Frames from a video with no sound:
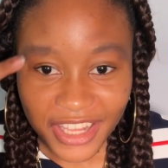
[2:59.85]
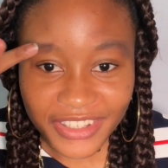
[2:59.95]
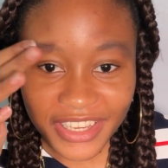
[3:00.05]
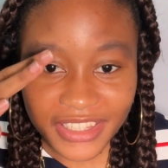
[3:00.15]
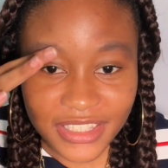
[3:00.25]

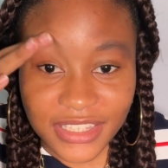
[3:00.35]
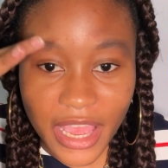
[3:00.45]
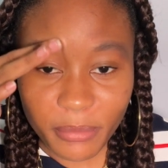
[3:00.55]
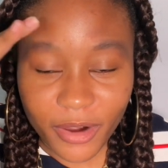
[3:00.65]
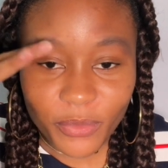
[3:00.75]
Look at this
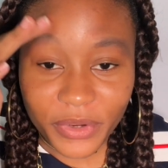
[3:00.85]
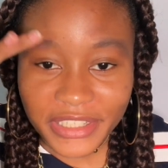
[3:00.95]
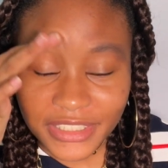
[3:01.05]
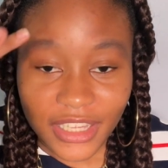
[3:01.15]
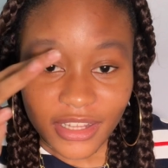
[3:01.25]
eyebrow.
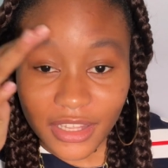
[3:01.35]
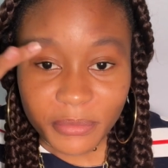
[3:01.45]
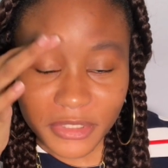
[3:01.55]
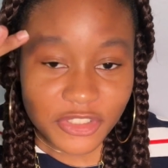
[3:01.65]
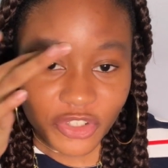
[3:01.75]
Wait, let
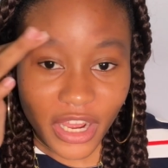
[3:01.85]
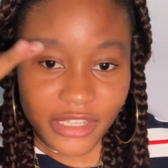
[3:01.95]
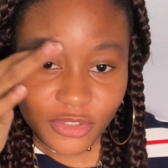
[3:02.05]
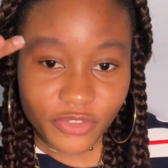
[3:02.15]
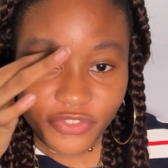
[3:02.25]
me try
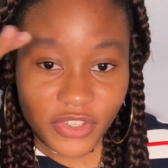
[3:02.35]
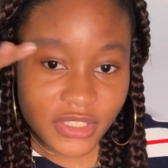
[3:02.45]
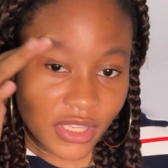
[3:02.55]
to fix